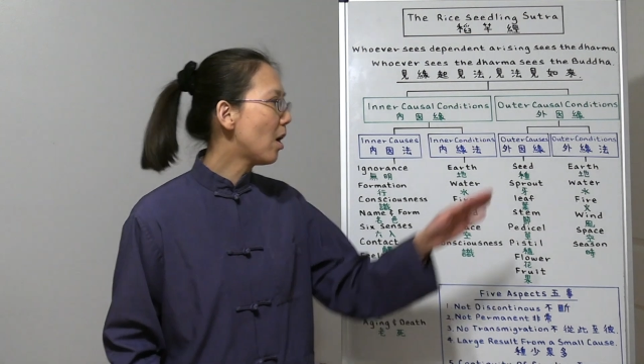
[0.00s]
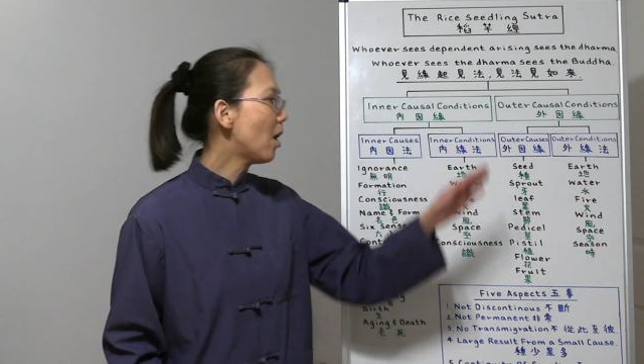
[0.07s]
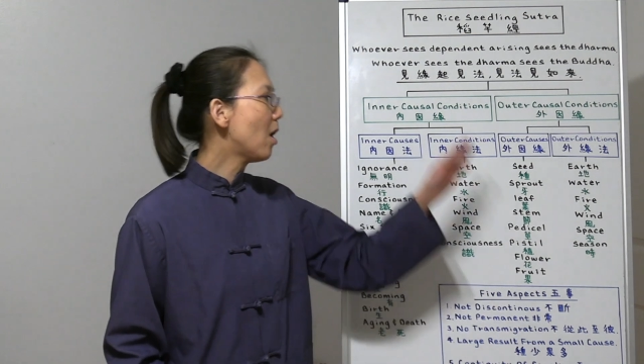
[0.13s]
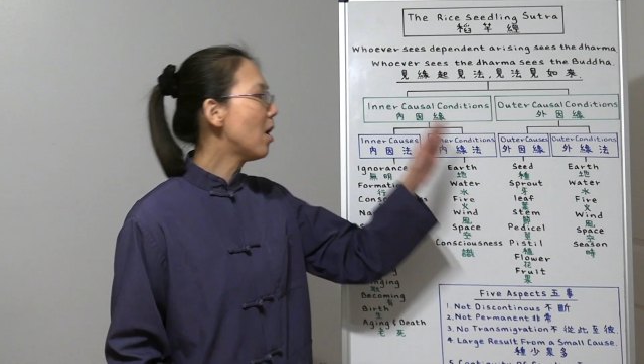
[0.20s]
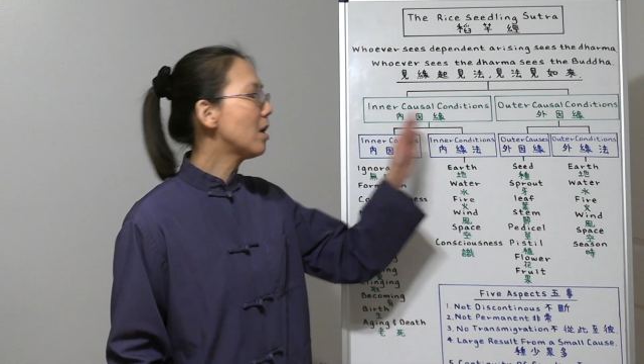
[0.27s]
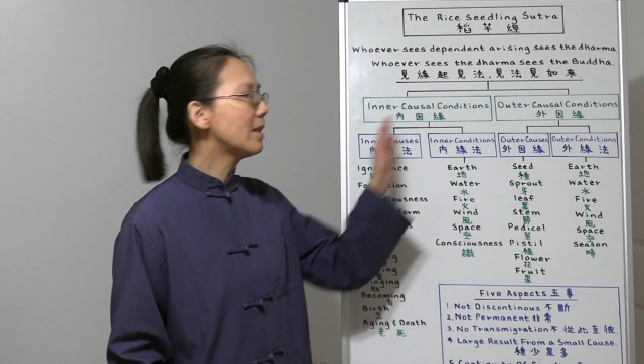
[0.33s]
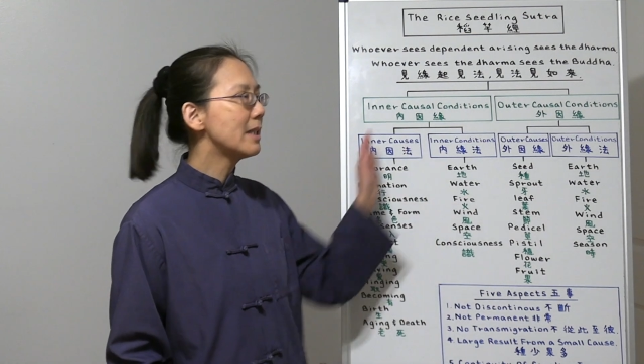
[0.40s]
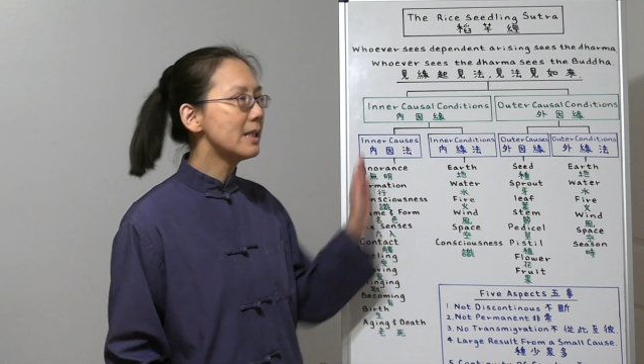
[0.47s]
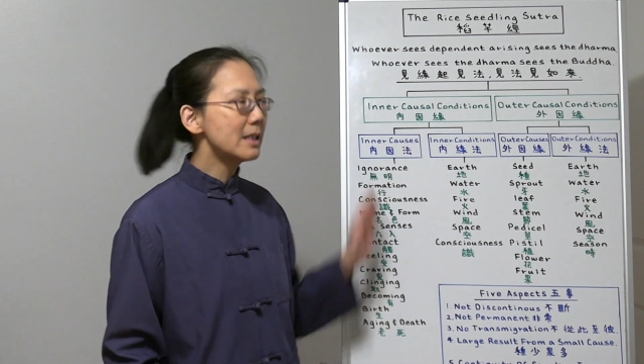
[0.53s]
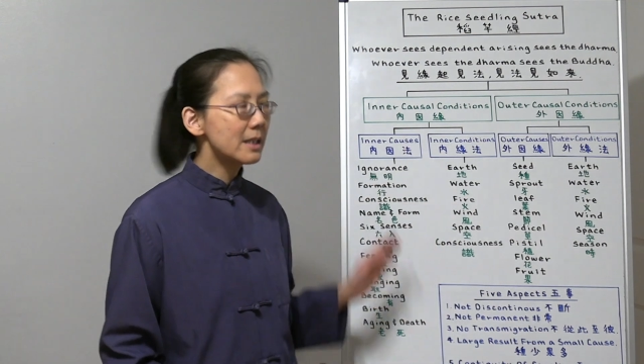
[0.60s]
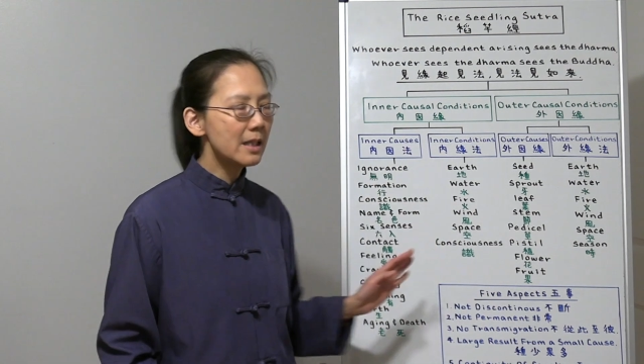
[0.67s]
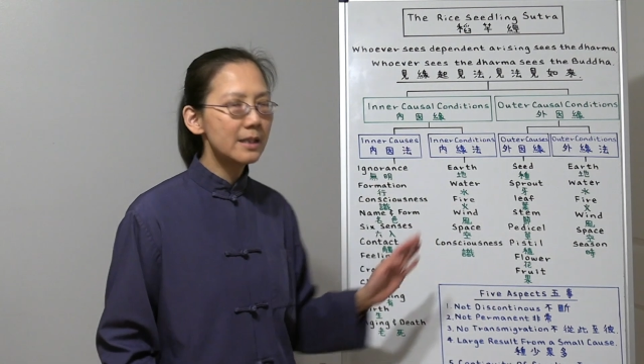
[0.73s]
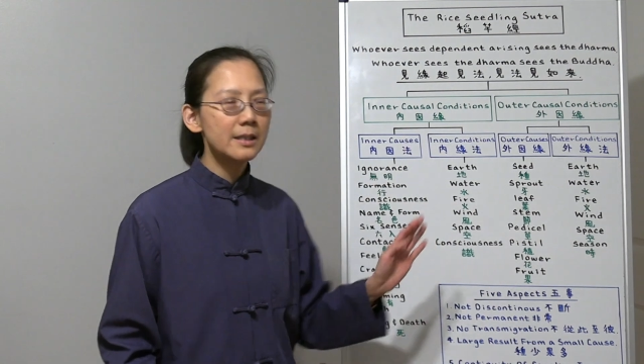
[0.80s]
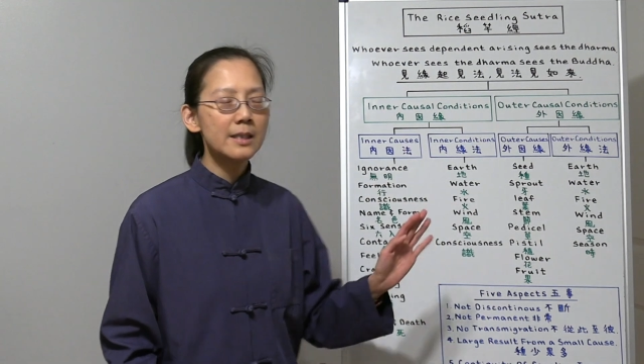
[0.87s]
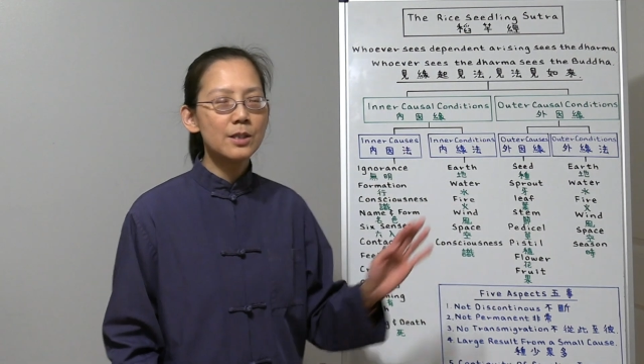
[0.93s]
all these
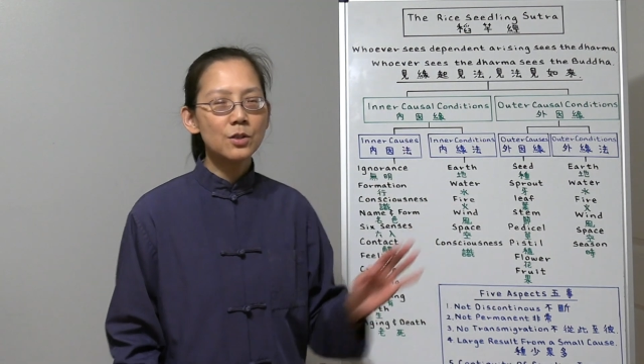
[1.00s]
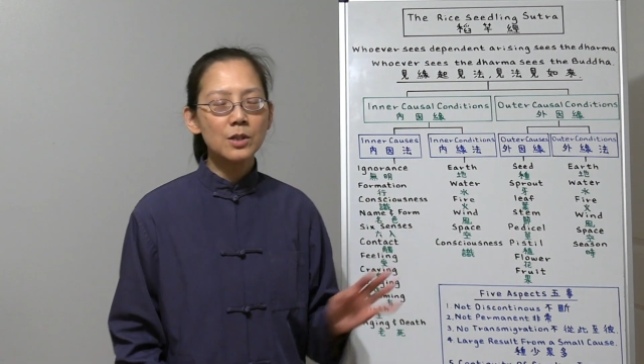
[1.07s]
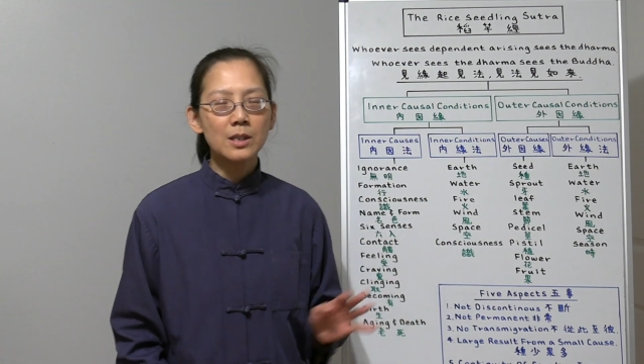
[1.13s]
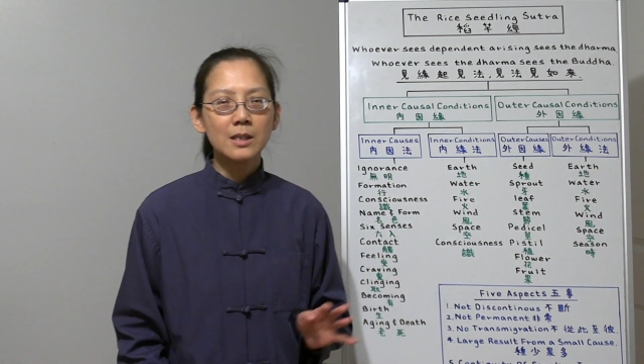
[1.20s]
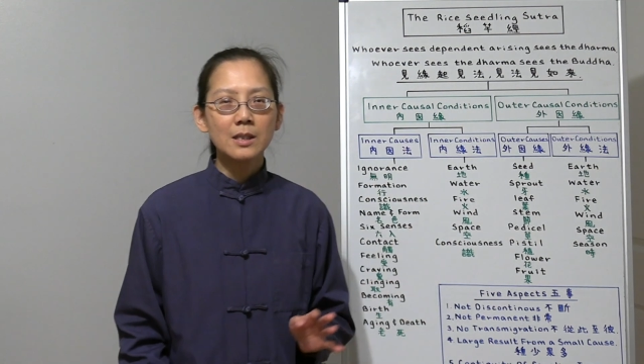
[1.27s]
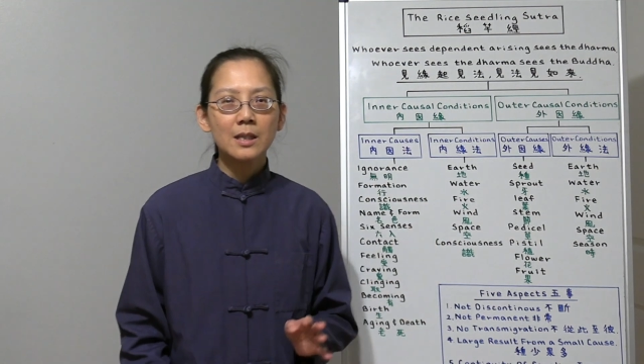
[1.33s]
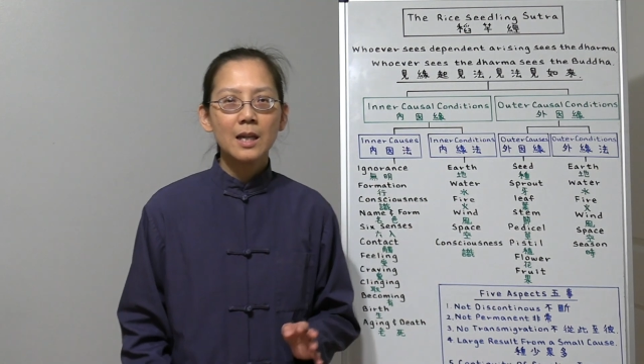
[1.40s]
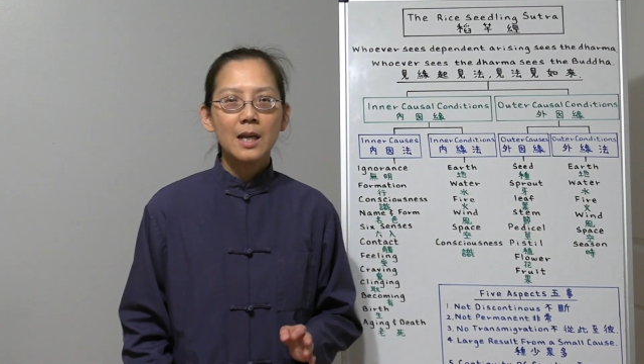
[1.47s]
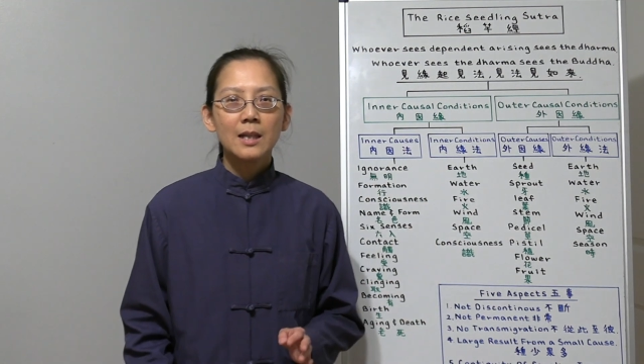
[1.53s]
conditions,